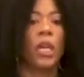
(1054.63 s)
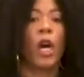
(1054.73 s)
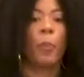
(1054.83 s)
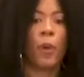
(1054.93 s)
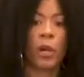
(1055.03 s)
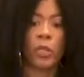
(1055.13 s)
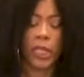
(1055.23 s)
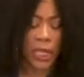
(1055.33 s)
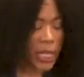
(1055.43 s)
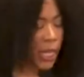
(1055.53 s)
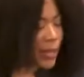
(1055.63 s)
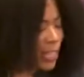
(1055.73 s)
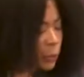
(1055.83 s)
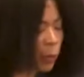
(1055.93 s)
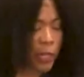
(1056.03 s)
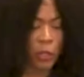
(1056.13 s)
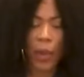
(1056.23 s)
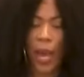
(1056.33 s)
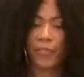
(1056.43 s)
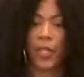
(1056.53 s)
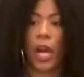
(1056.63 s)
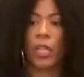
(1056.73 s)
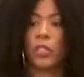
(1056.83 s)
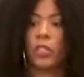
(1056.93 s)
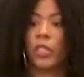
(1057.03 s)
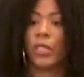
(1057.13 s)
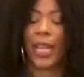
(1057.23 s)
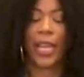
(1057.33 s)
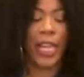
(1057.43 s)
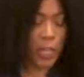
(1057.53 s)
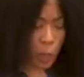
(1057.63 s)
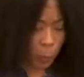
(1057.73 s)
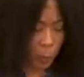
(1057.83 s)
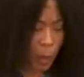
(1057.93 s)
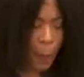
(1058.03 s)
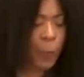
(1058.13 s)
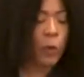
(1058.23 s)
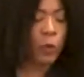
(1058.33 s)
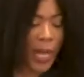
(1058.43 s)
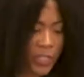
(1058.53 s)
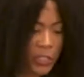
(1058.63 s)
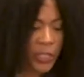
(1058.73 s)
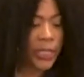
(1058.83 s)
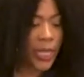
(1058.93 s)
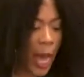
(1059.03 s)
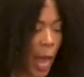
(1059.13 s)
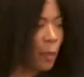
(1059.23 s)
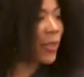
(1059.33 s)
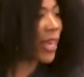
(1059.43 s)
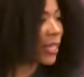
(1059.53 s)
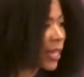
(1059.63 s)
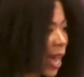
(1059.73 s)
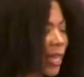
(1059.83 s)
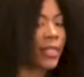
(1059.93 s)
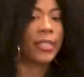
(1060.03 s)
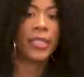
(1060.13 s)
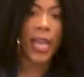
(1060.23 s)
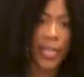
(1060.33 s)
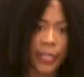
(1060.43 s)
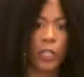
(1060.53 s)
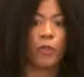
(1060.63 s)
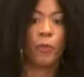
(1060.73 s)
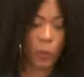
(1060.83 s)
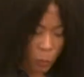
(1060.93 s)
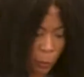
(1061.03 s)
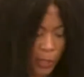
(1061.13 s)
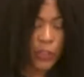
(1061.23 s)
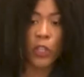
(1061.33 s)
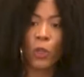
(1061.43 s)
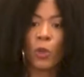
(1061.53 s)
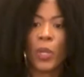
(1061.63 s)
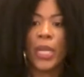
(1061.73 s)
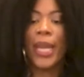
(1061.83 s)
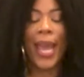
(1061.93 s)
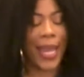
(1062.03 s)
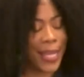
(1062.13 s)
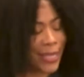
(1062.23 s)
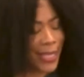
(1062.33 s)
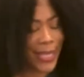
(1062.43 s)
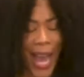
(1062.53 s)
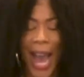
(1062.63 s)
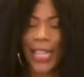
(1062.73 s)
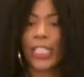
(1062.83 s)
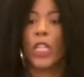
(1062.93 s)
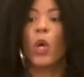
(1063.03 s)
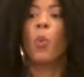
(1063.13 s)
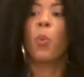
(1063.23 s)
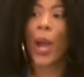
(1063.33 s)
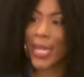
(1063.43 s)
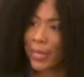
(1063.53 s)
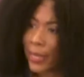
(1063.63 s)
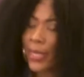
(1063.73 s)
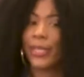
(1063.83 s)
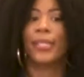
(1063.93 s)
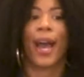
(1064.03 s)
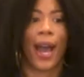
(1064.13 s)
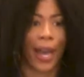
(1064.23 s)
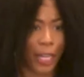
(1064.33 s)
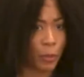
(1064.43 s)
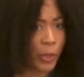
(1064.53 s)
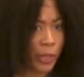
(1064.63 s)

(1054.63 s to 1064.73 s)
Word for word: a person. That's where you have to understand the preparation time that God is taking with you is not wasted time.